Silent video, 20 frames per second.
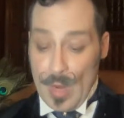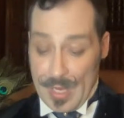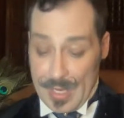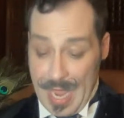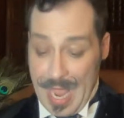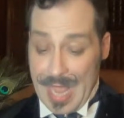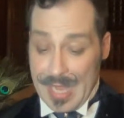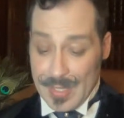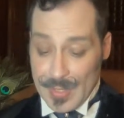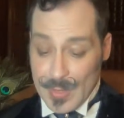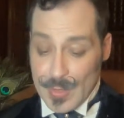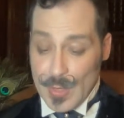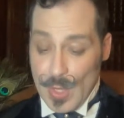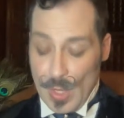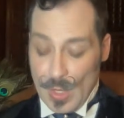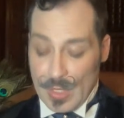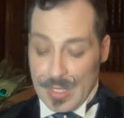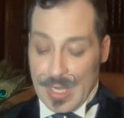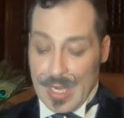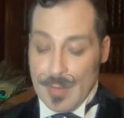has
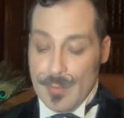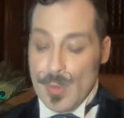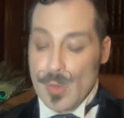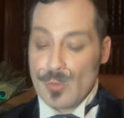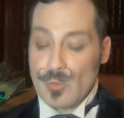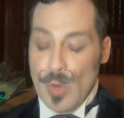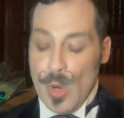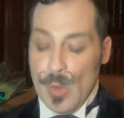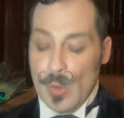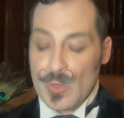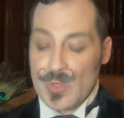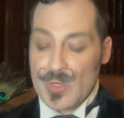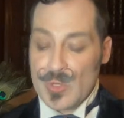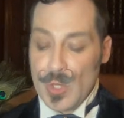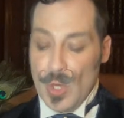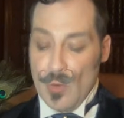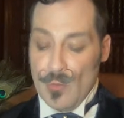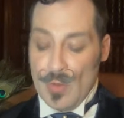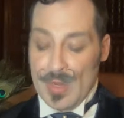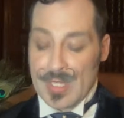sulky, morose
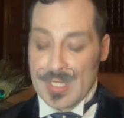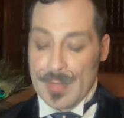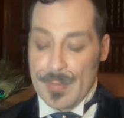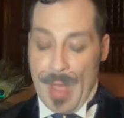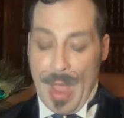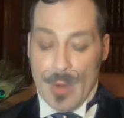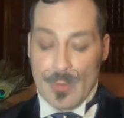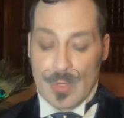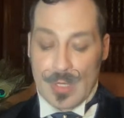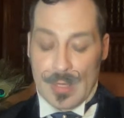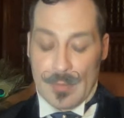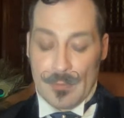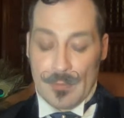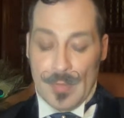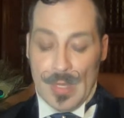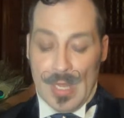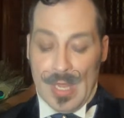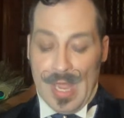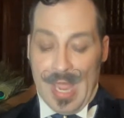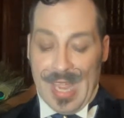servants about him,
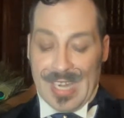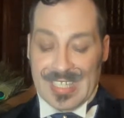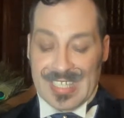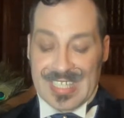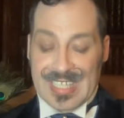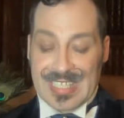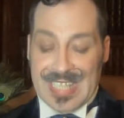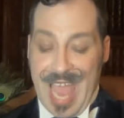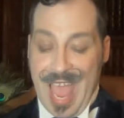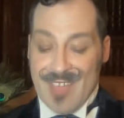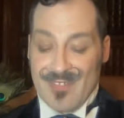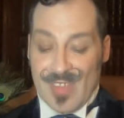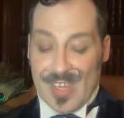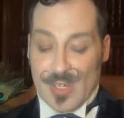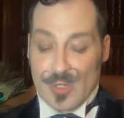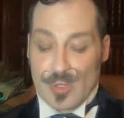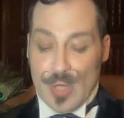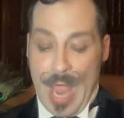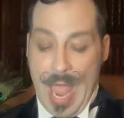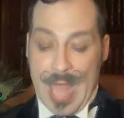and
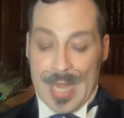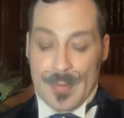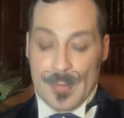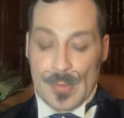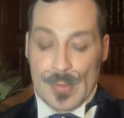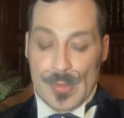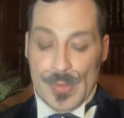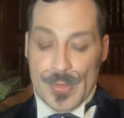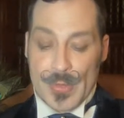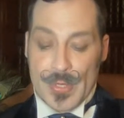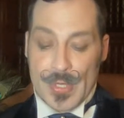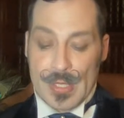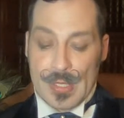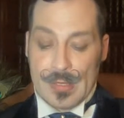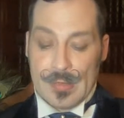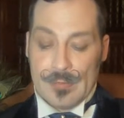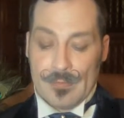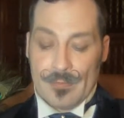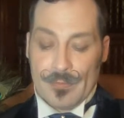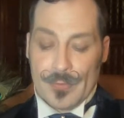savage animals.
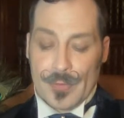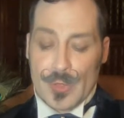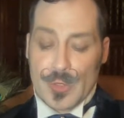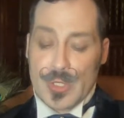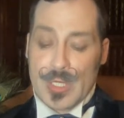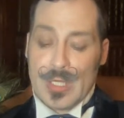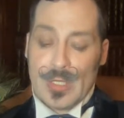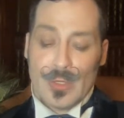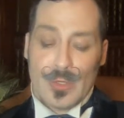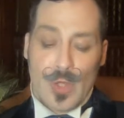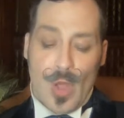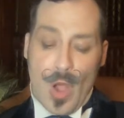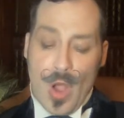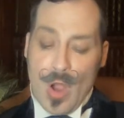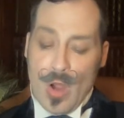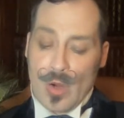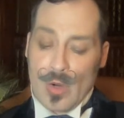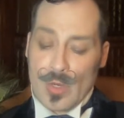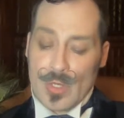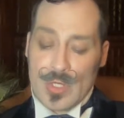She
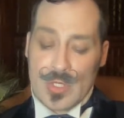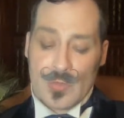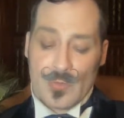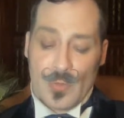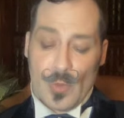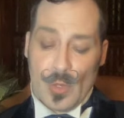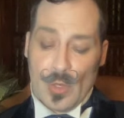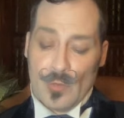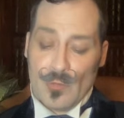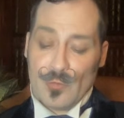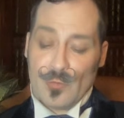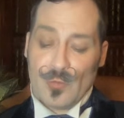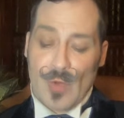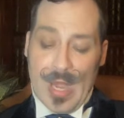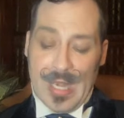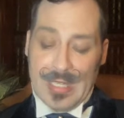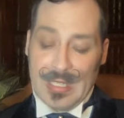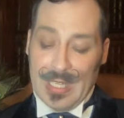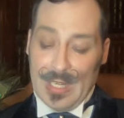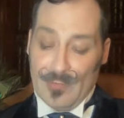longs for
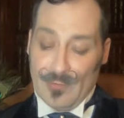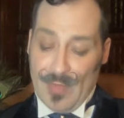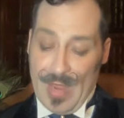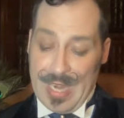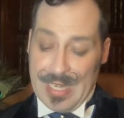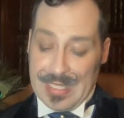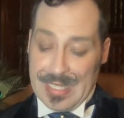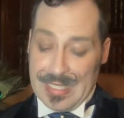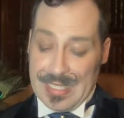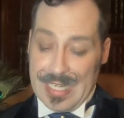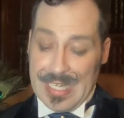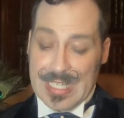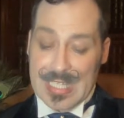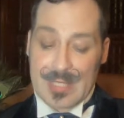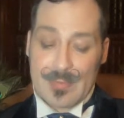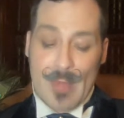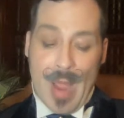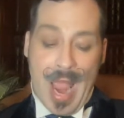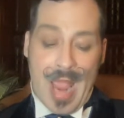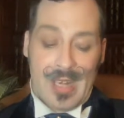friendly faces and
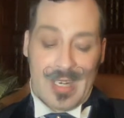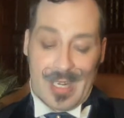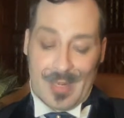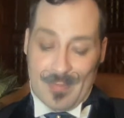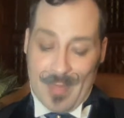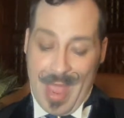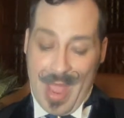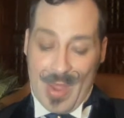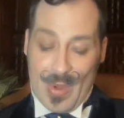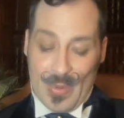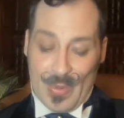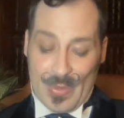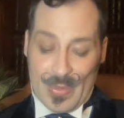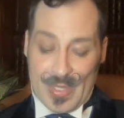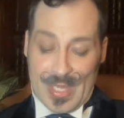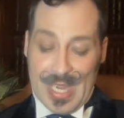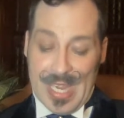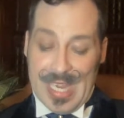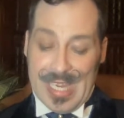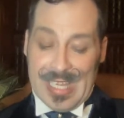smiling
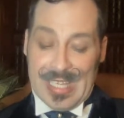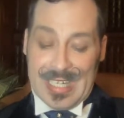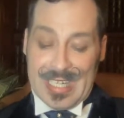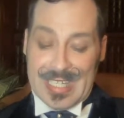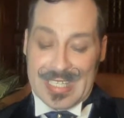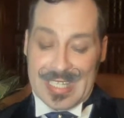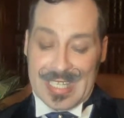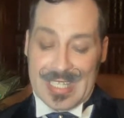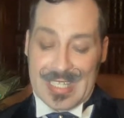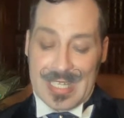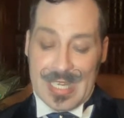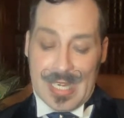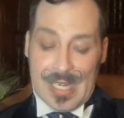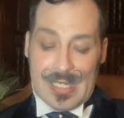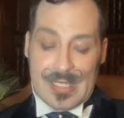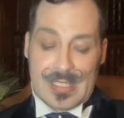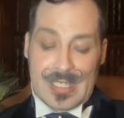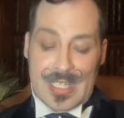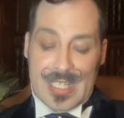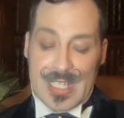mouths. It is this
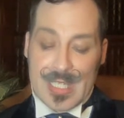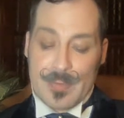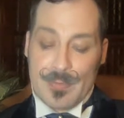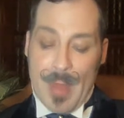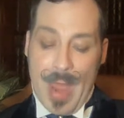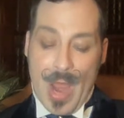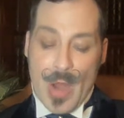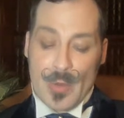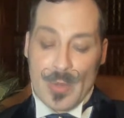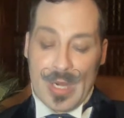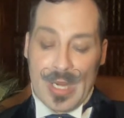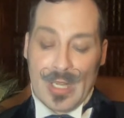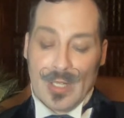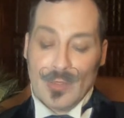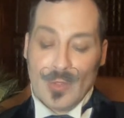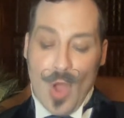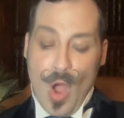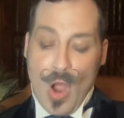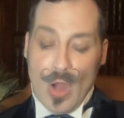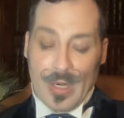despairing
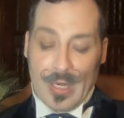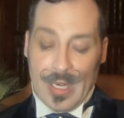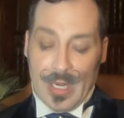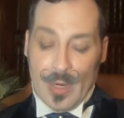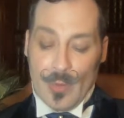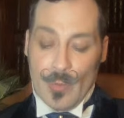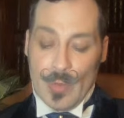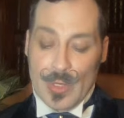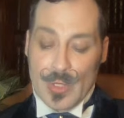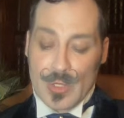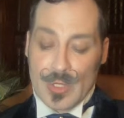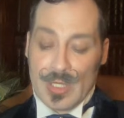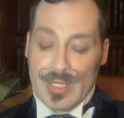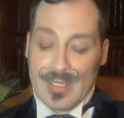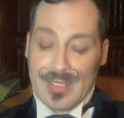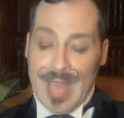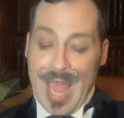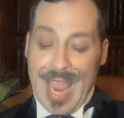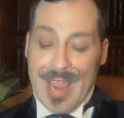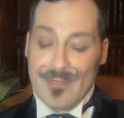longing which the
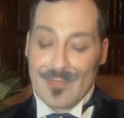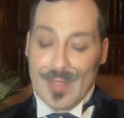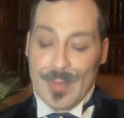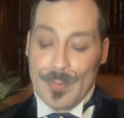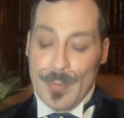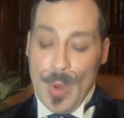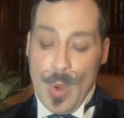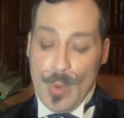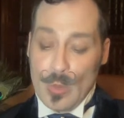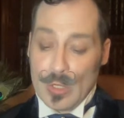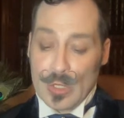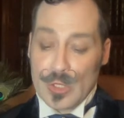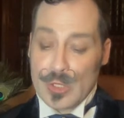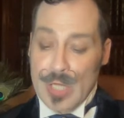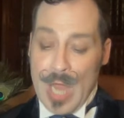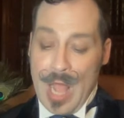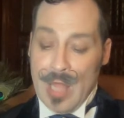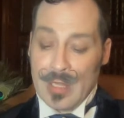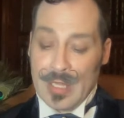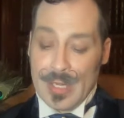lively polka
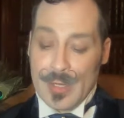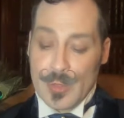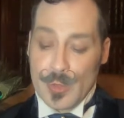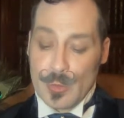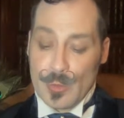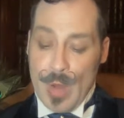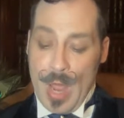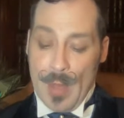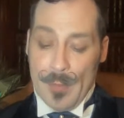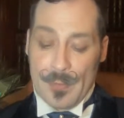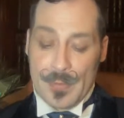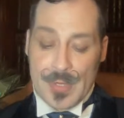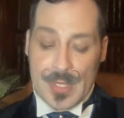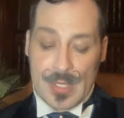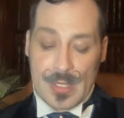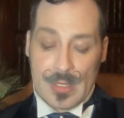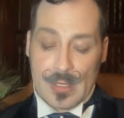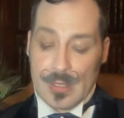shall interpret.